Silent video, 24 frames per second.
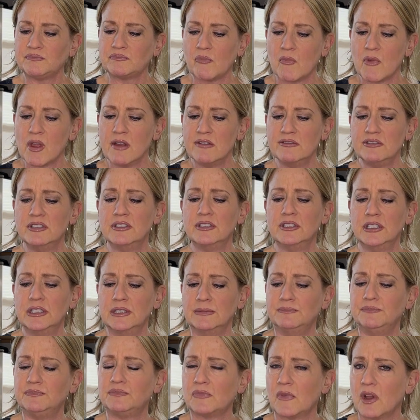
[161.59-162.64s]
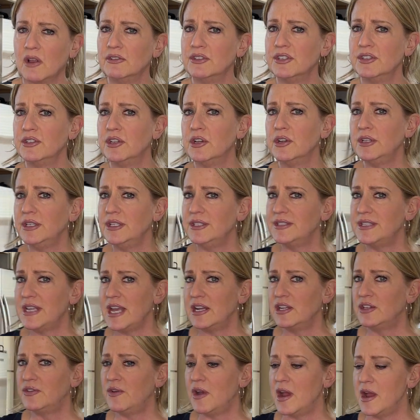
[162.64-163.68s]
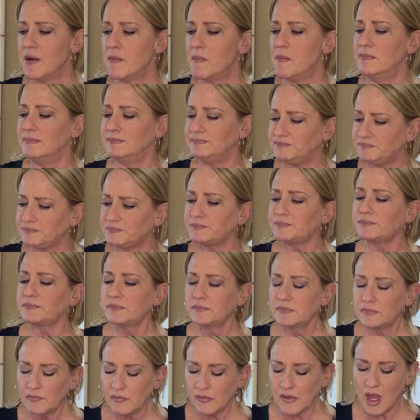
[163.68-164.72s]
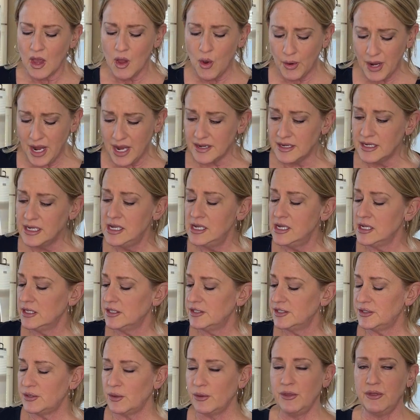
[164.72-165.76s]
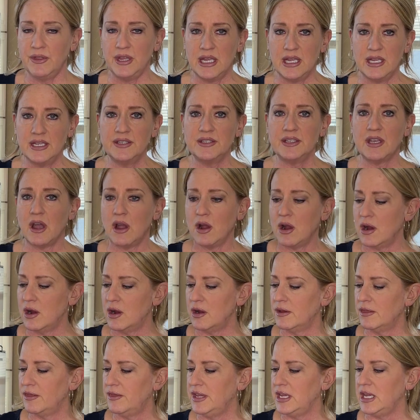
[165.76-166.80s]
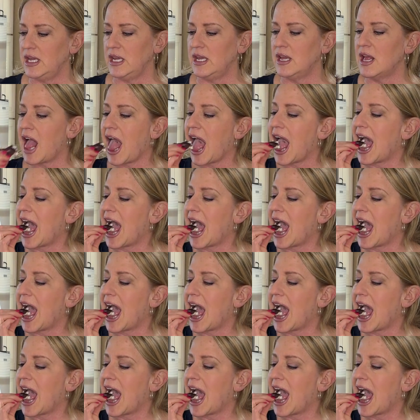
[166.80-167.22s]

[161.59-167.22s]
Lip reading: This is good. This is good and satisfying. Okay, so these are the,